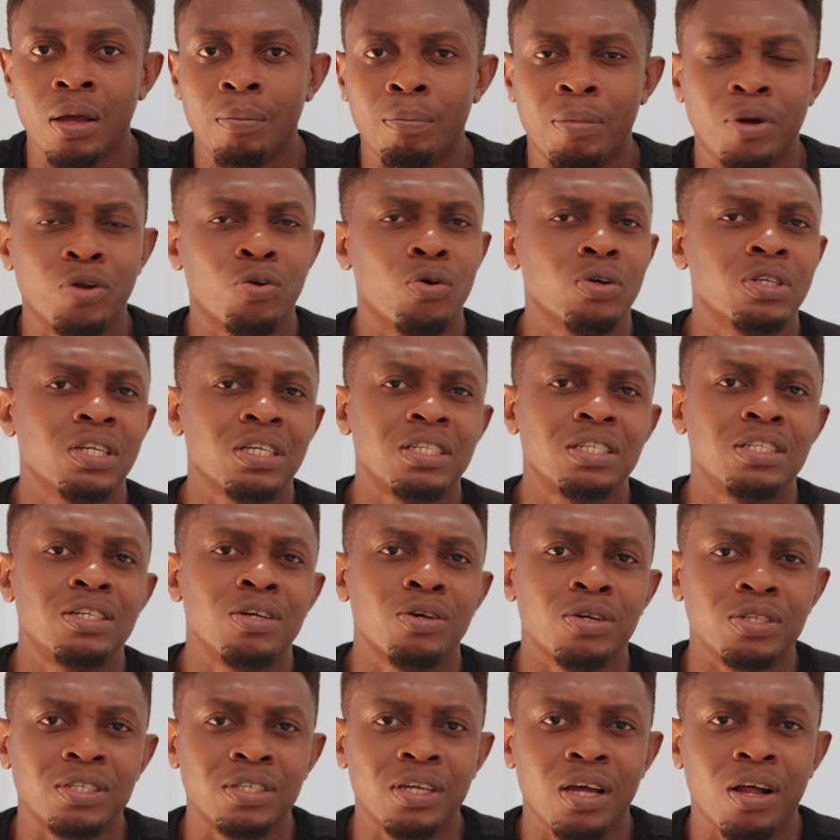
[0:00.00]
But not just see
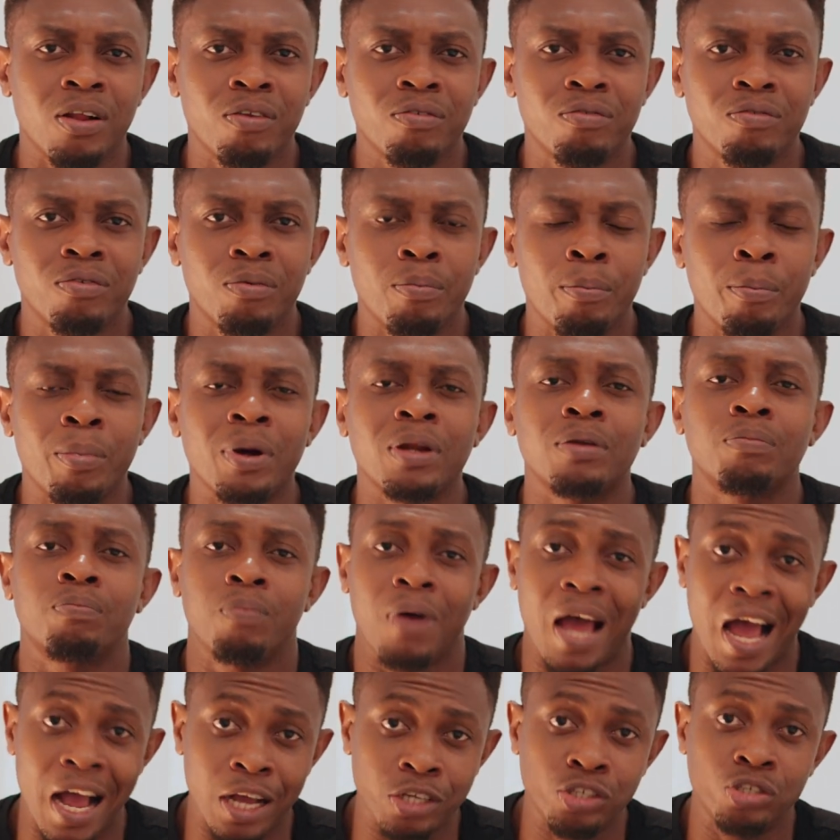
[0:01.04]
yourself, but
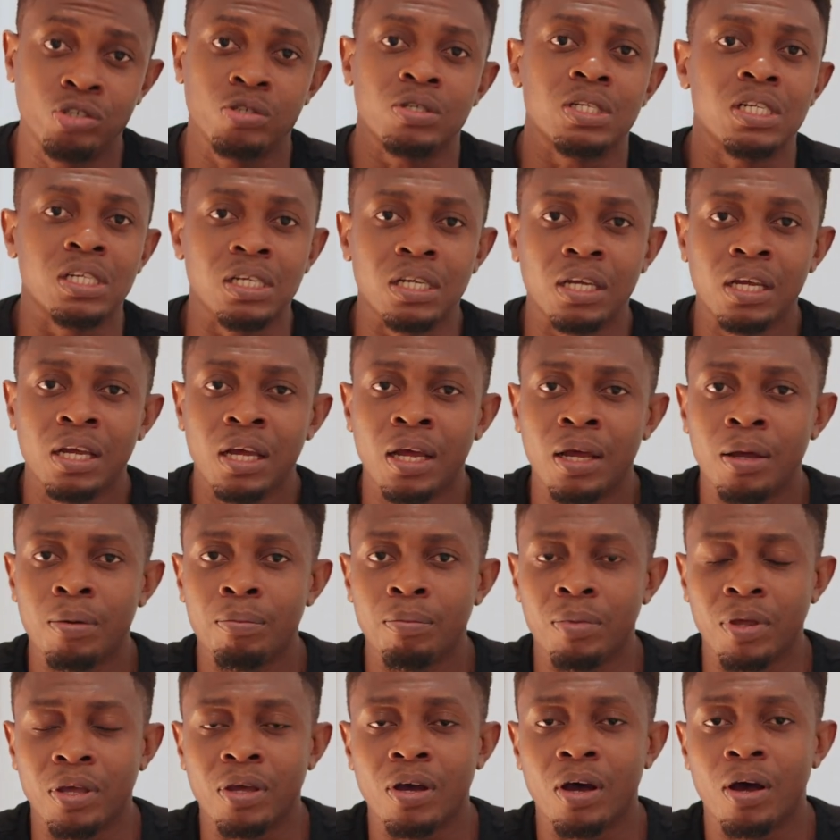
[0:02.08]
actually
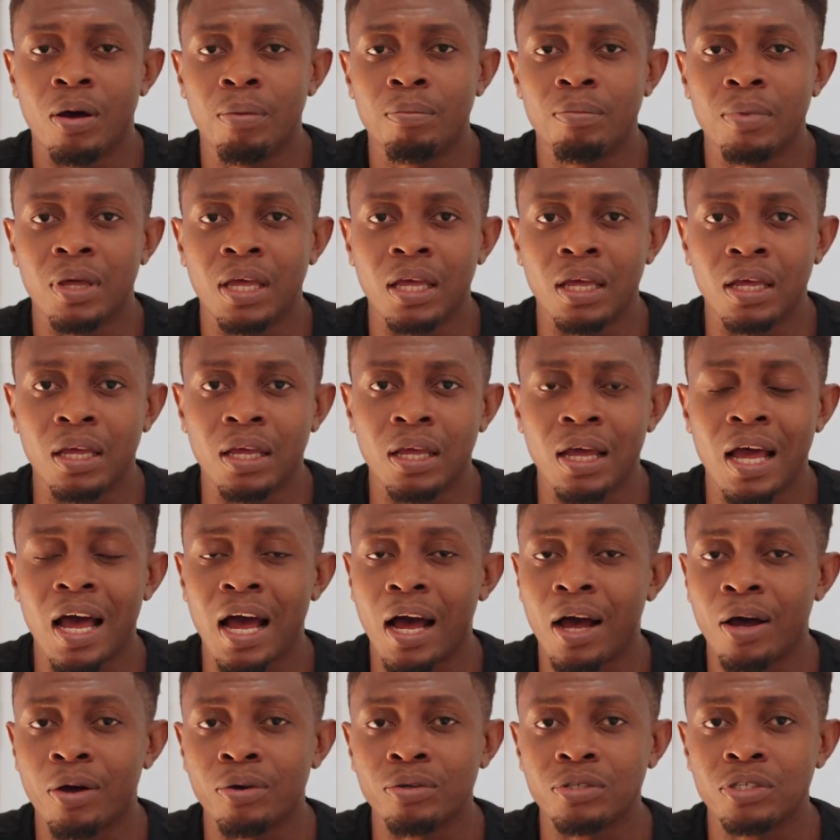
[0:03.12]
become a
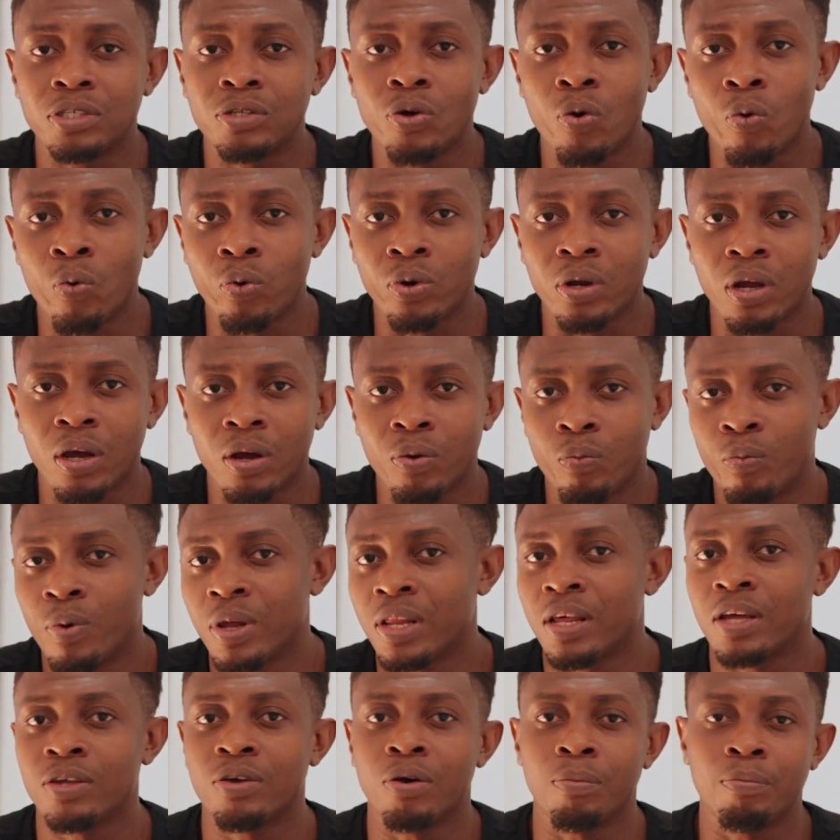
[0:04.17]
house owner,
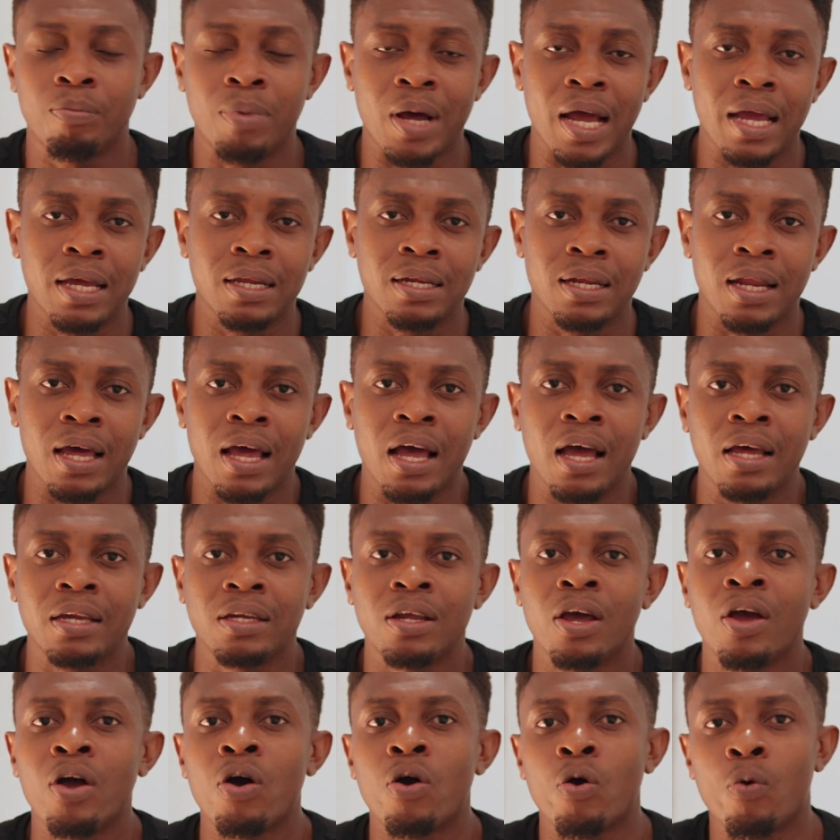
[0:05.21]
whether you're buying land
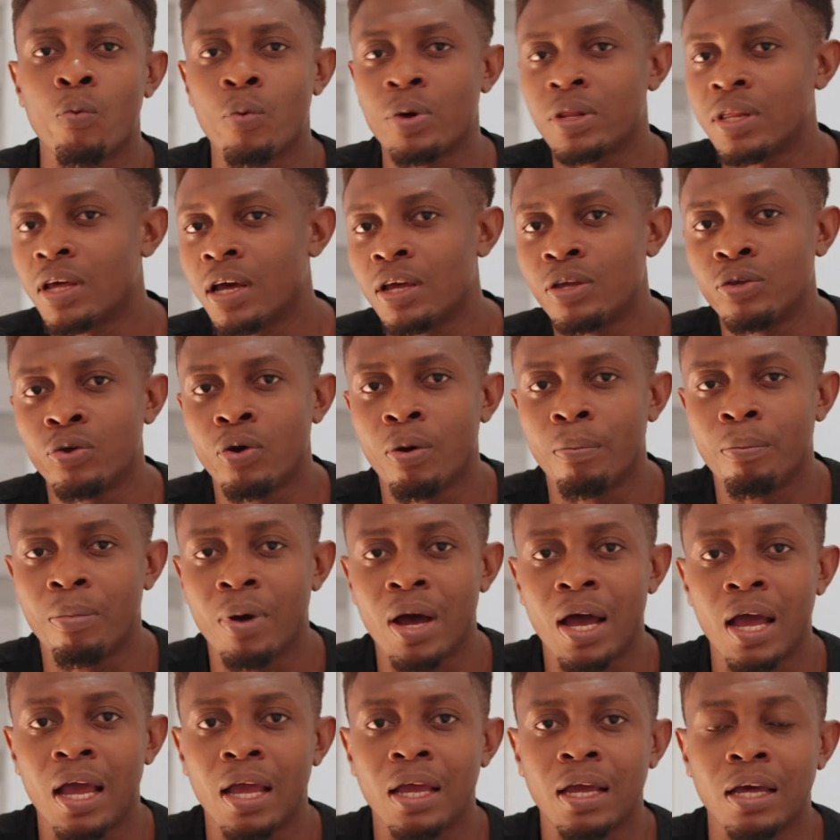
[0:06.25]
or whether you're
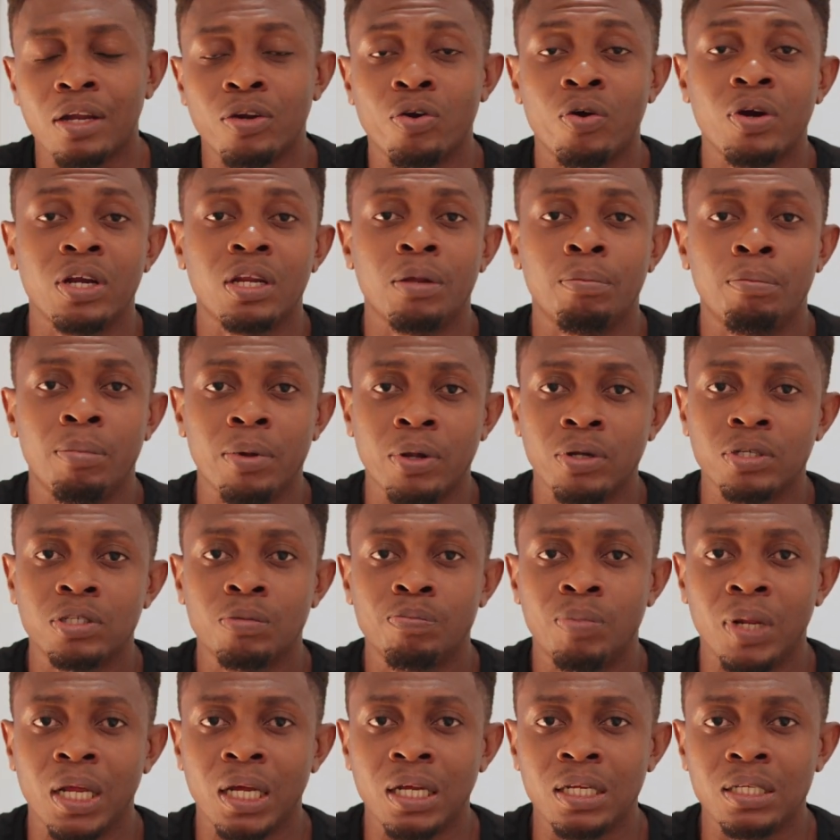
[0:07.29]
buying an already built
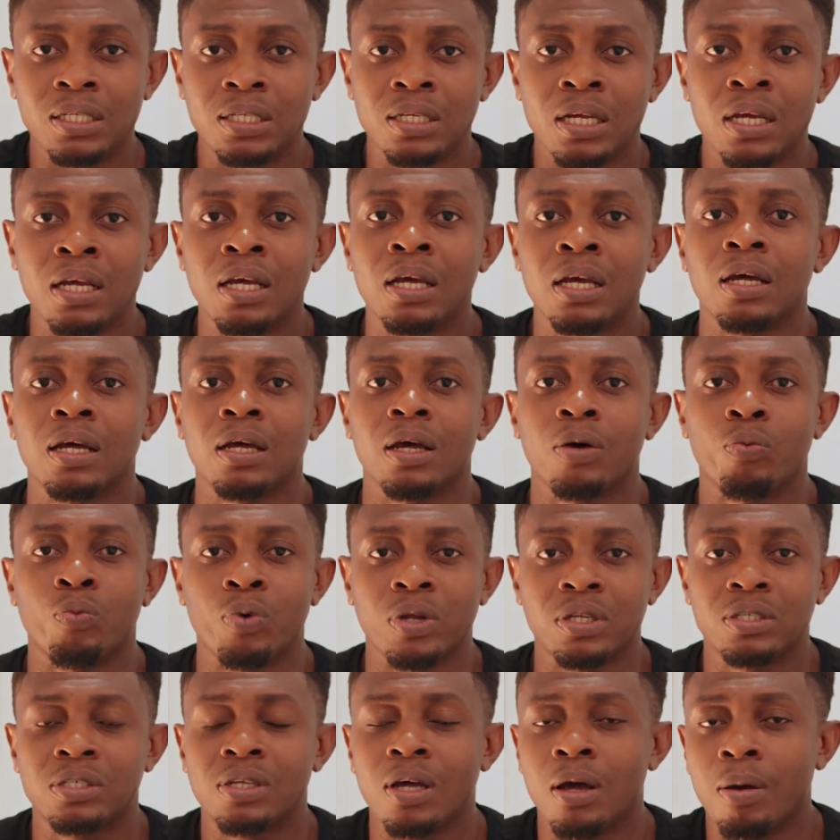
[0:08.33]
place
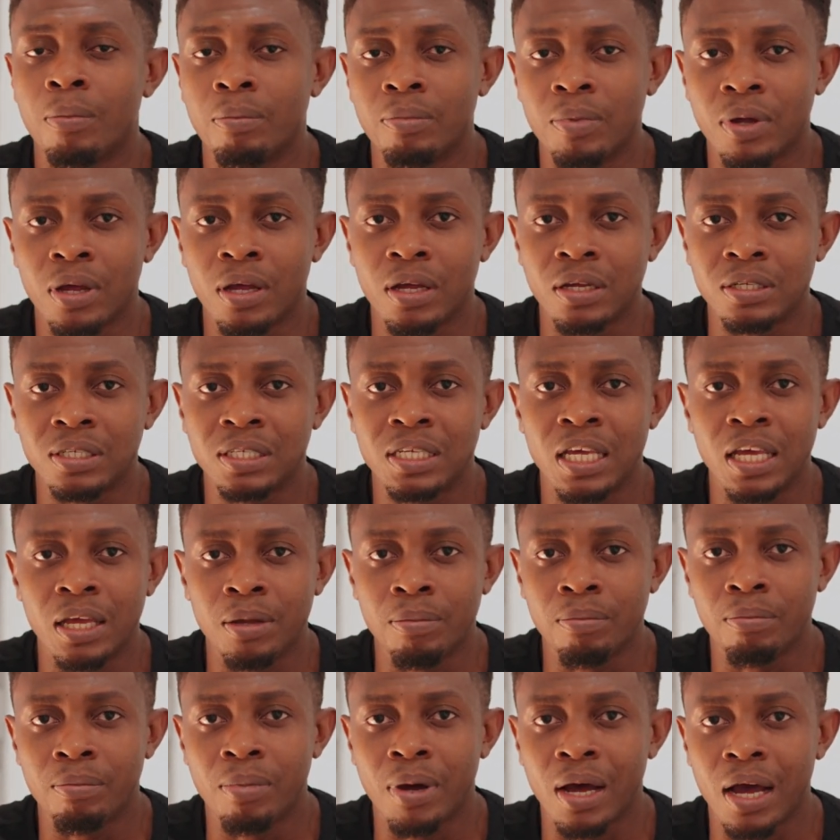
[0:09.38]
with some
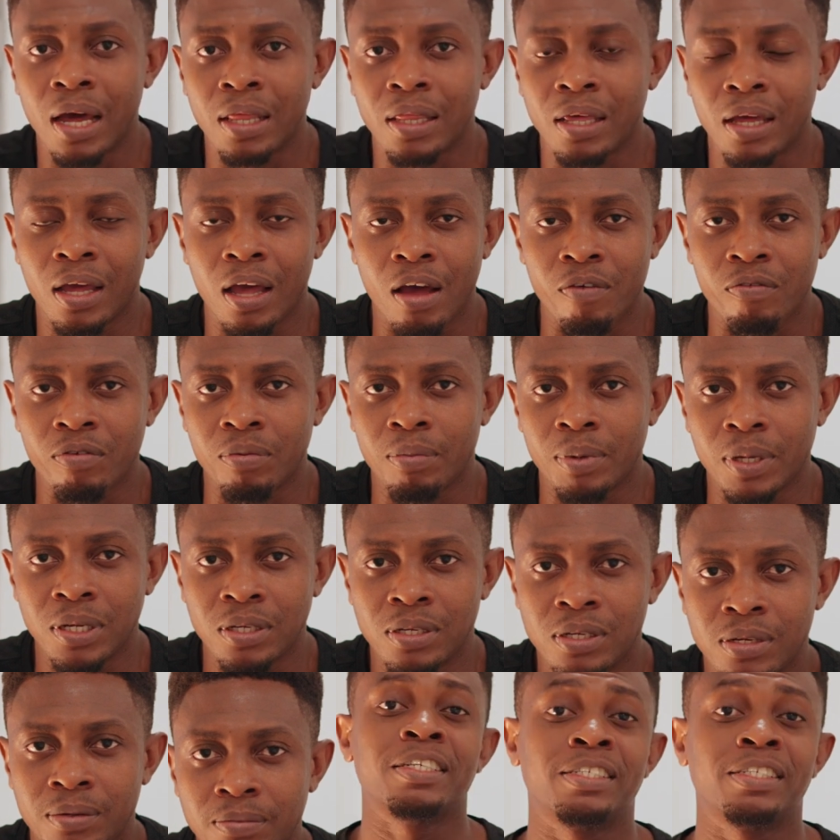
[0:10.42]
scheme by the government.